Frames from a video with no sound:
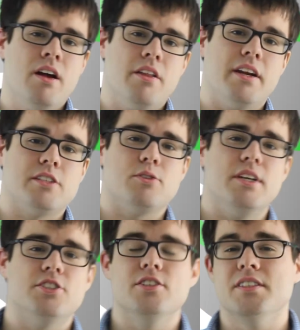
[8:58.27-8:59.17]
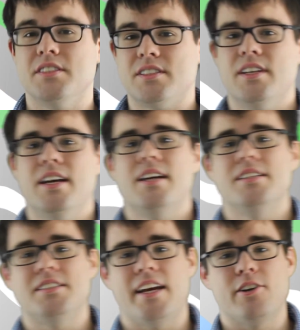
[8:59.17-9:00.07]
The next creature is
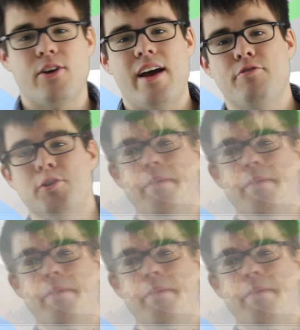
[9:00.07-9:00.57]
Sandcrafter